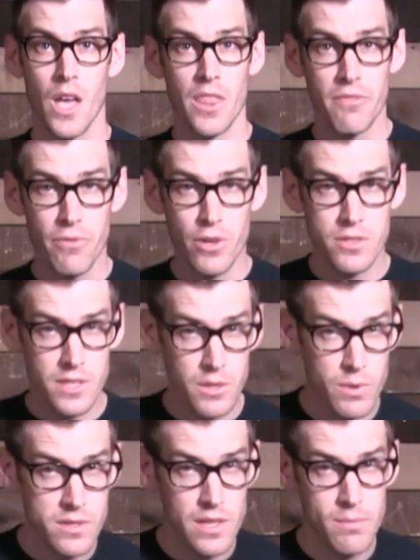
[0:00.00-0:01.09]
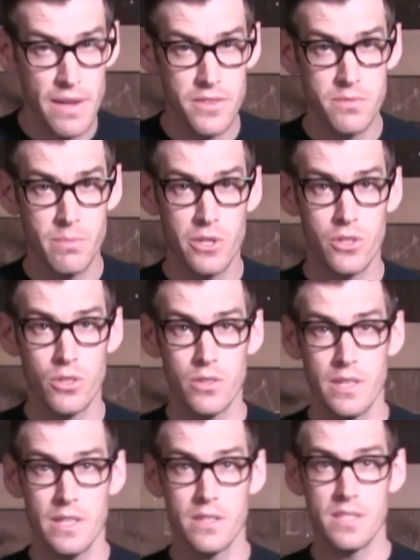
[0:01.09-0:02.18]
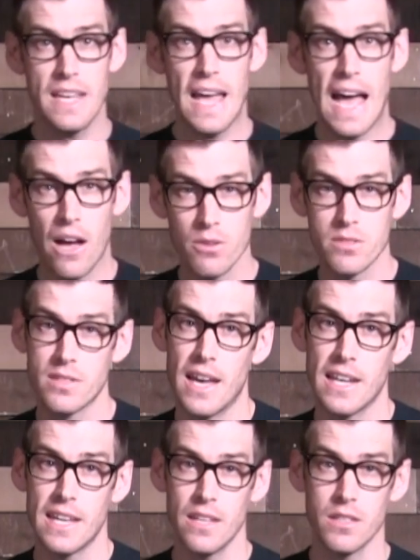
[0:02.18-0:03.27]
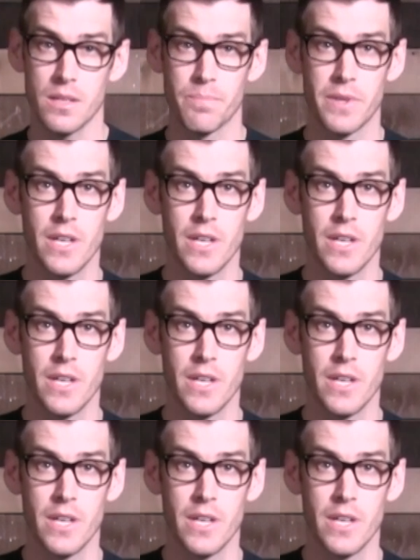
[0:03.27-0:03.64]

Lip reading: The first thing we see about this miracle is the outside healing.